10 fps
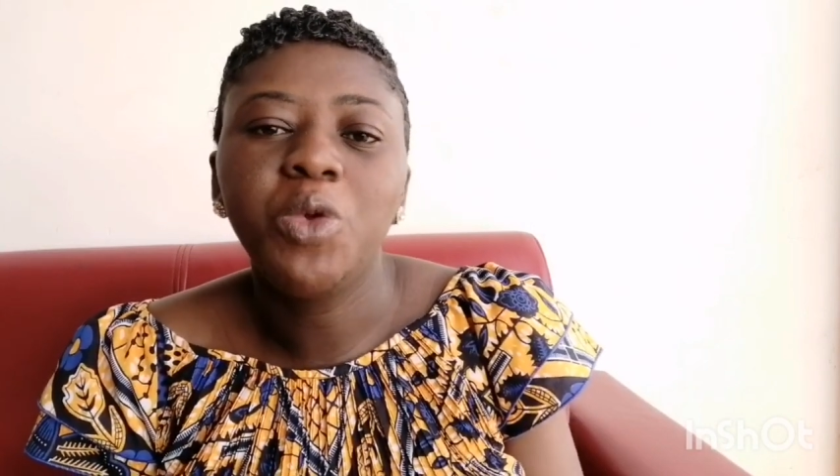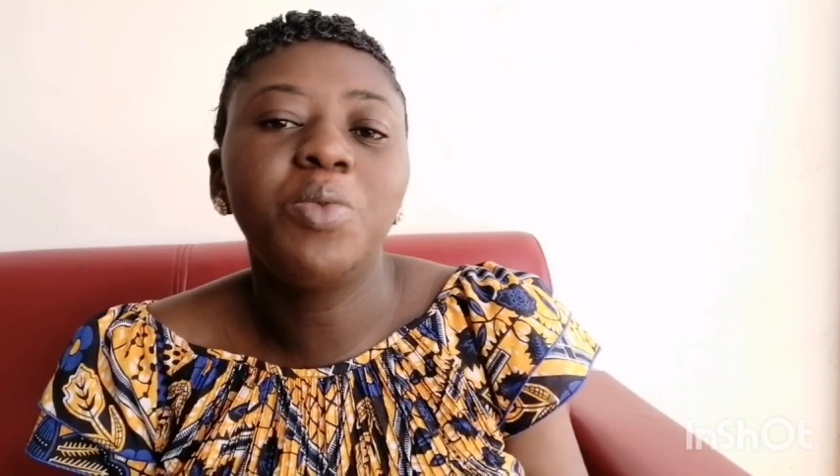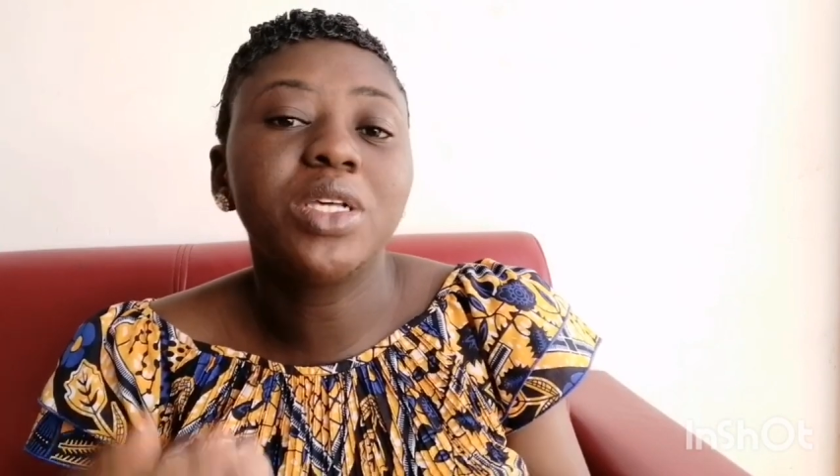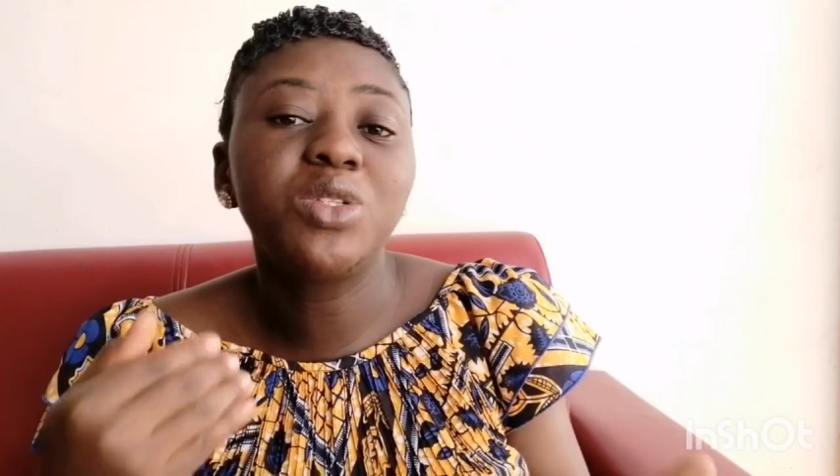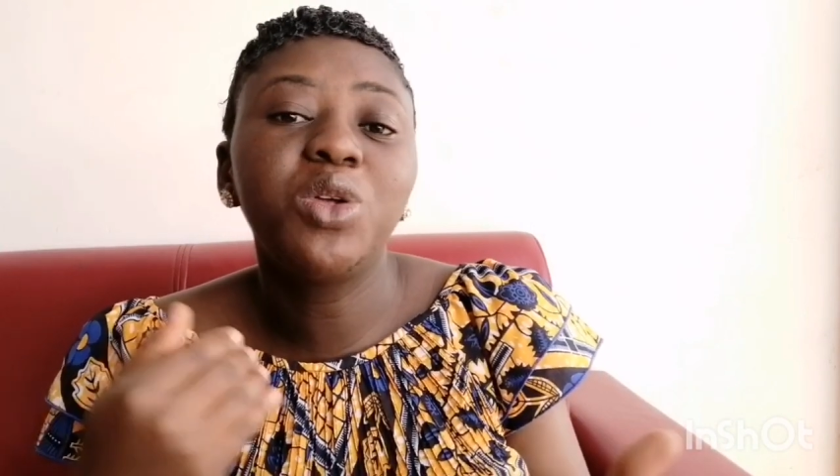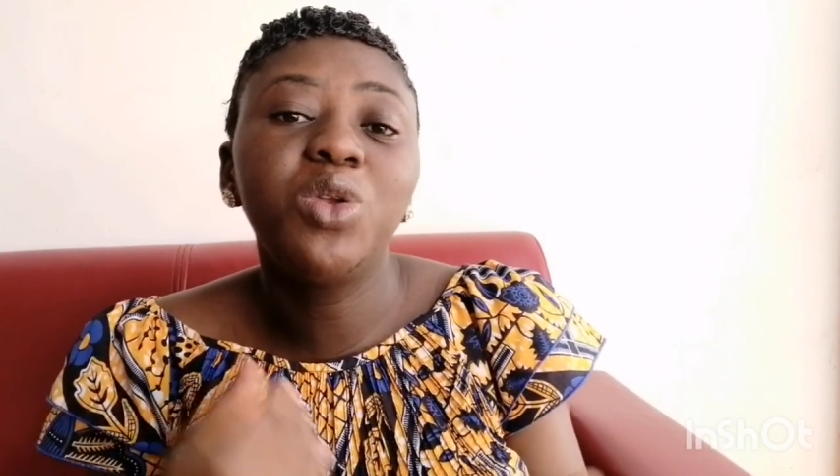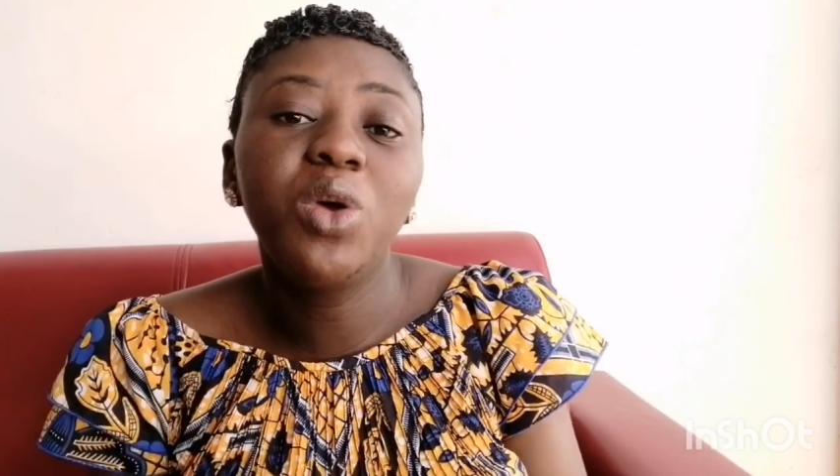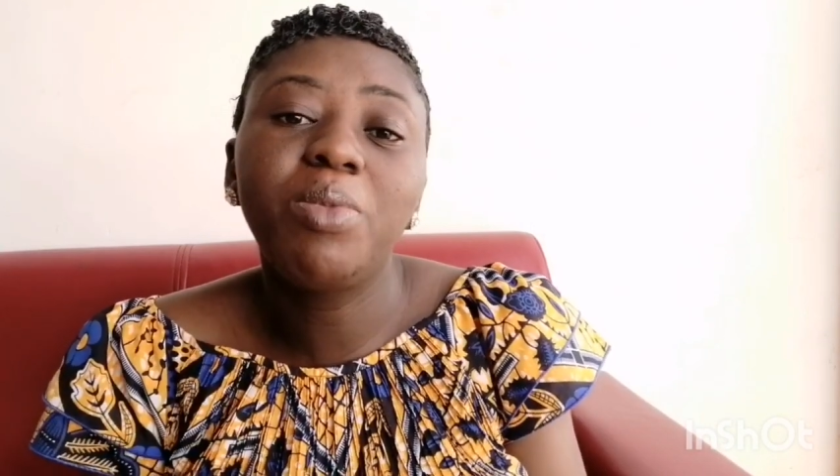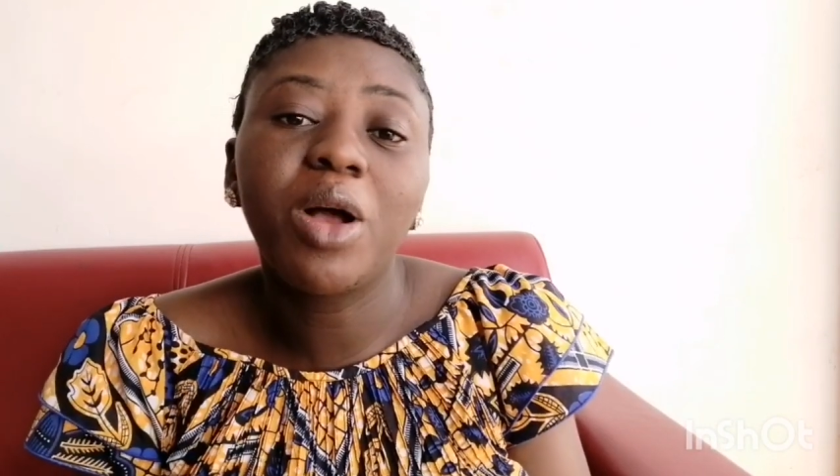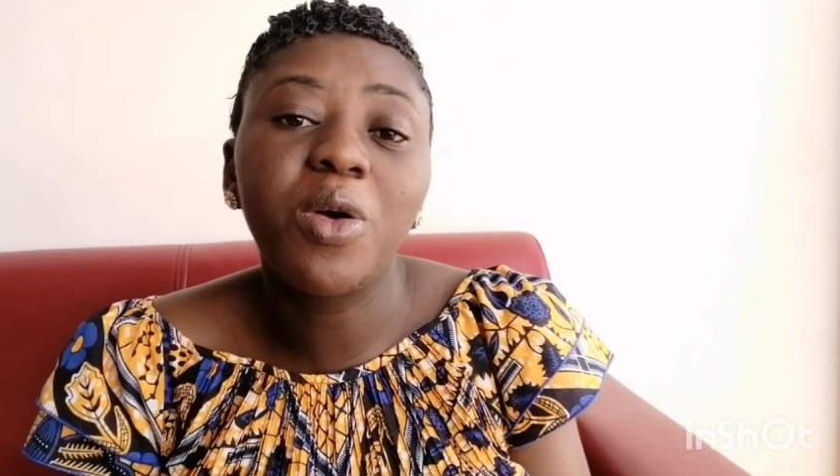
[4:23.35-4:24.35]
We must not
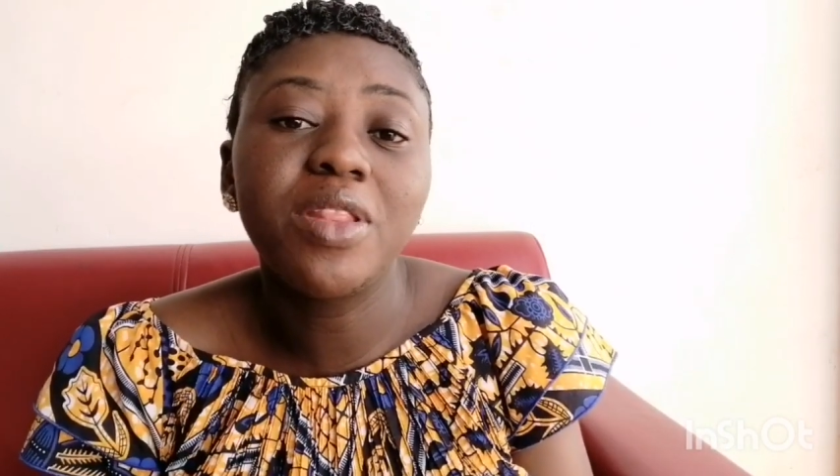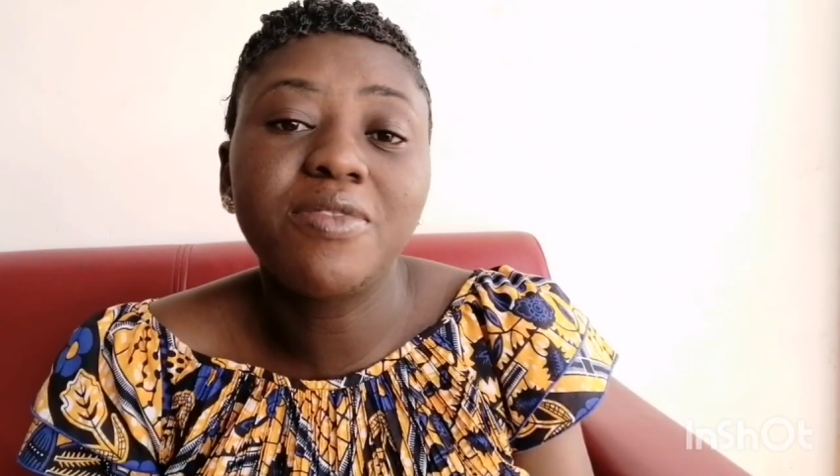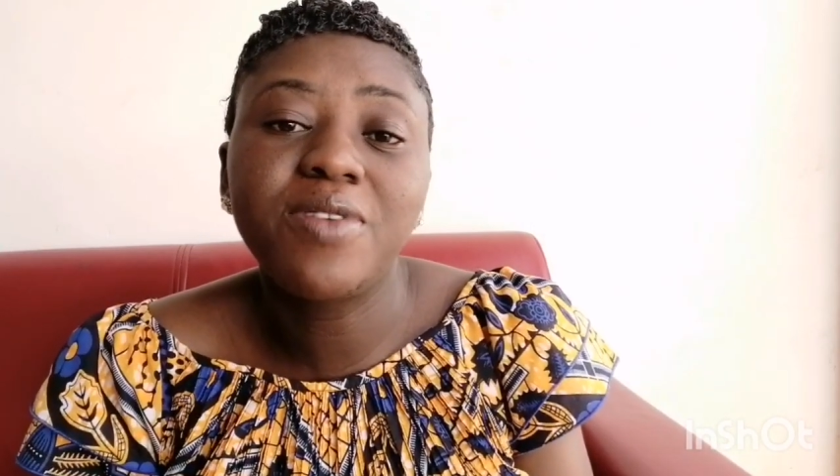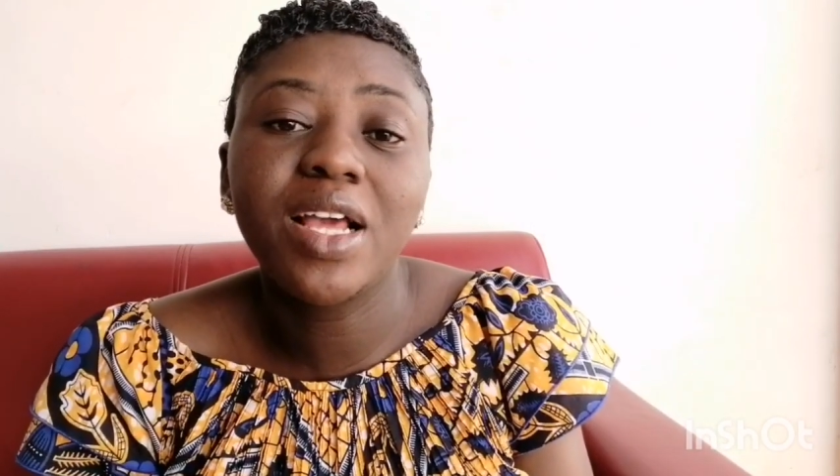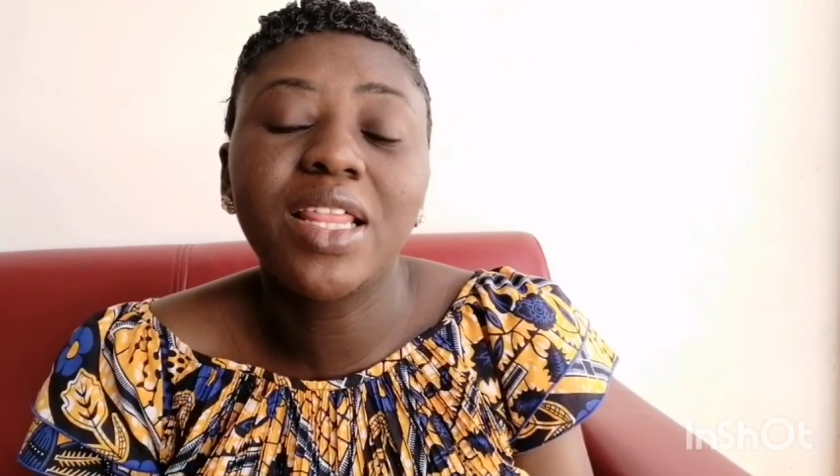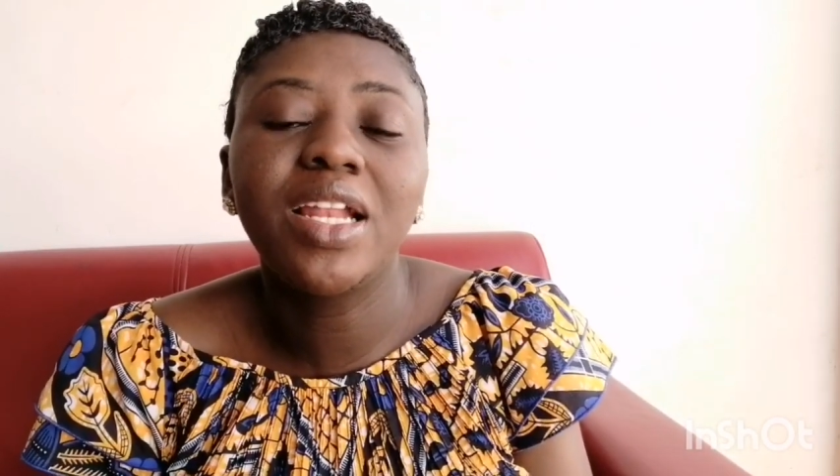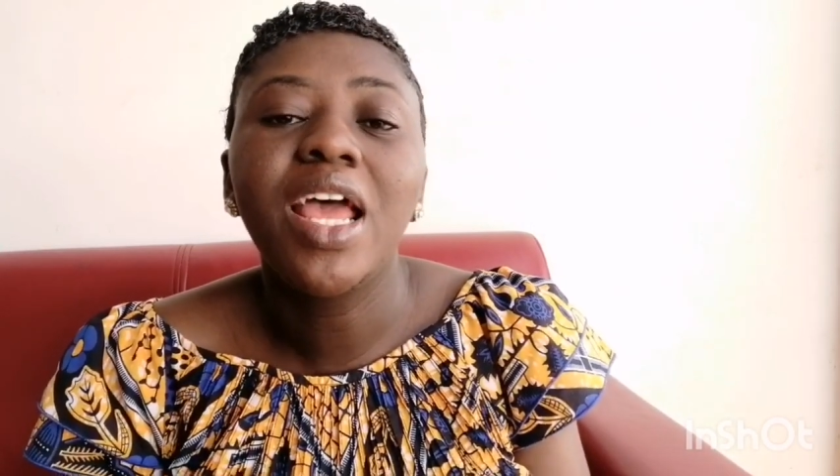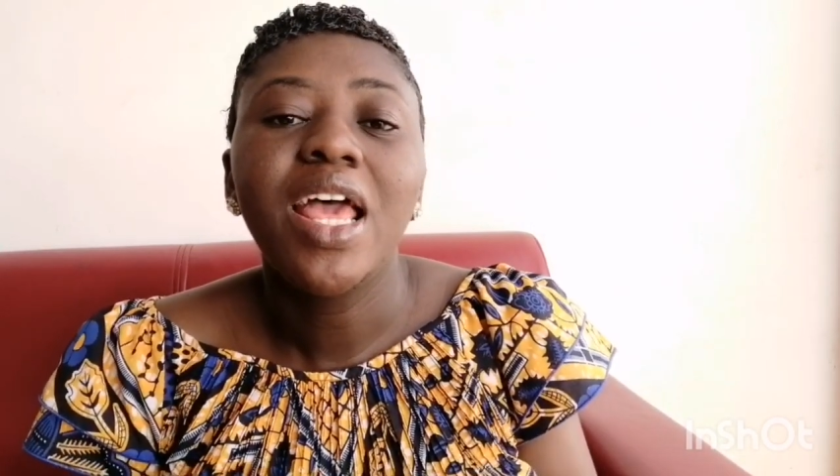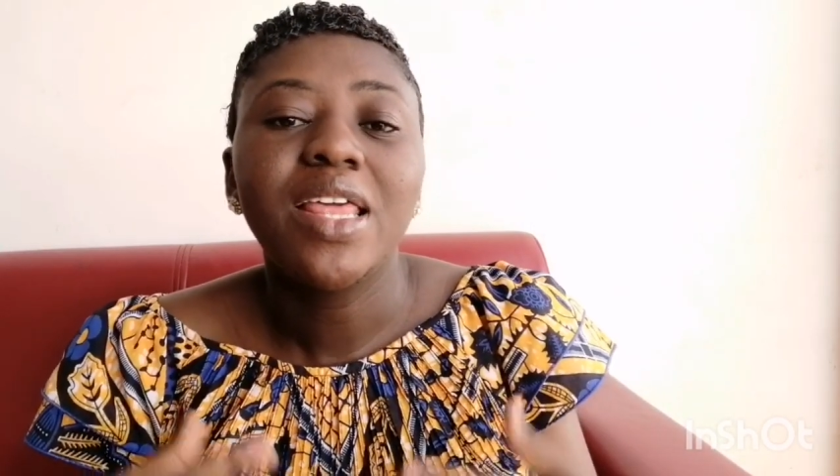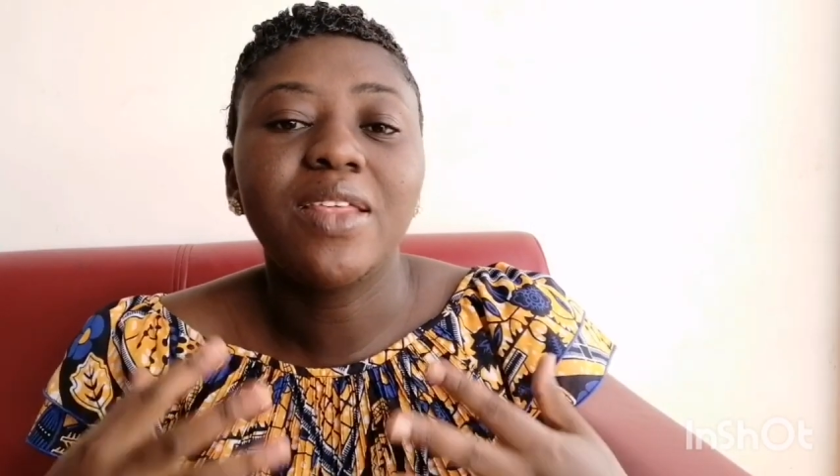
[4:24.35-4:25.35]
look back on the fact that